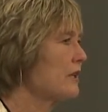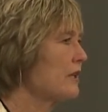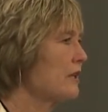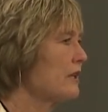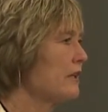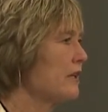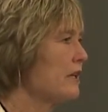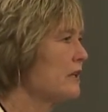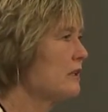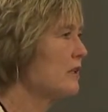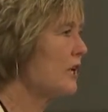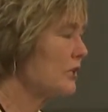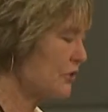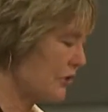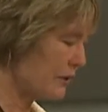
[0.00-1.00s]
and
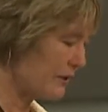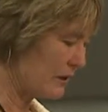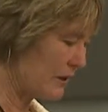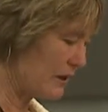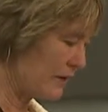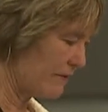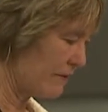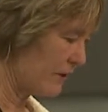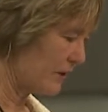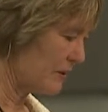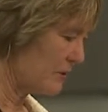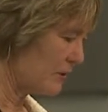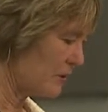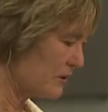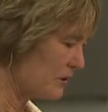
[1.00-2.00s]
ecologic
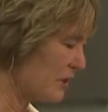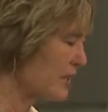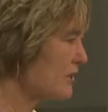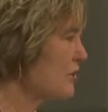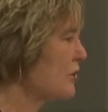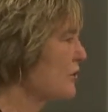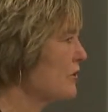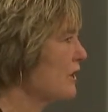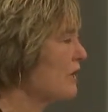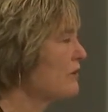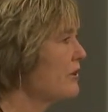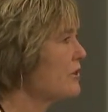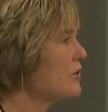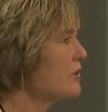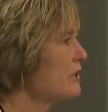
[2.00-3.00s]
variables at 2
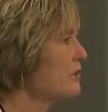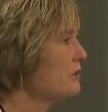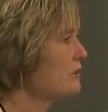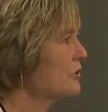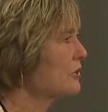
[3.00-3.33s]
elevational